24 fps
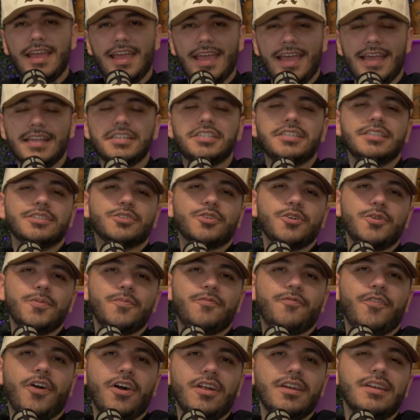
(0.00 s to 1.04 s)
And she's going
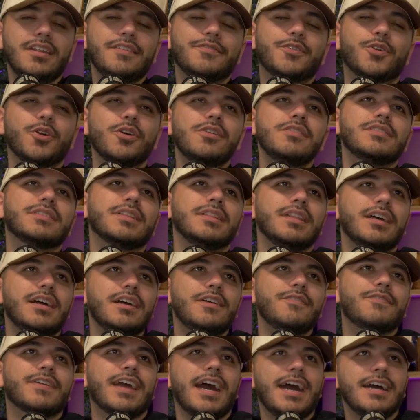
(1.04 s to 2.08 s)
to fall in love. Girls
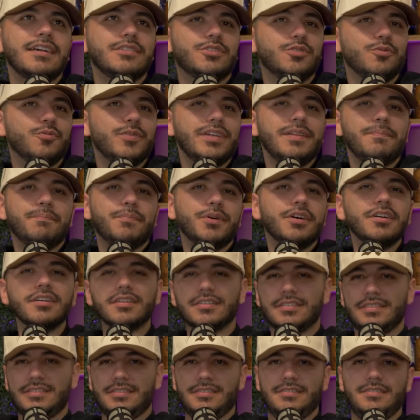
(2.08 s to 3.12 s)
love guys who read
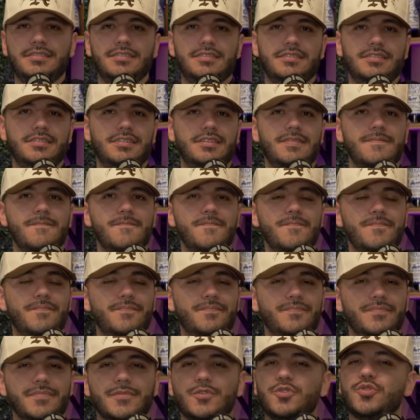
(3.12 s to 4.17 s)
books.
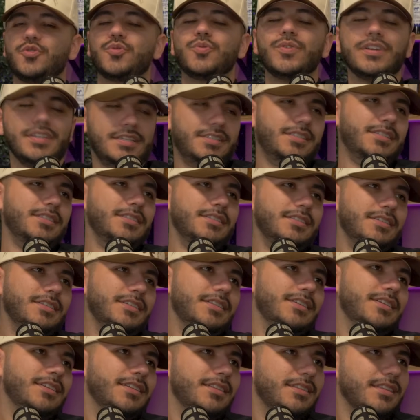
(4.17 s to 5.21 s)
Trust.
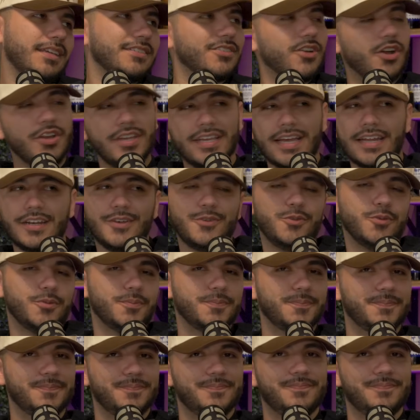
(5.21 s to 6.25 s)
That's all you got to do.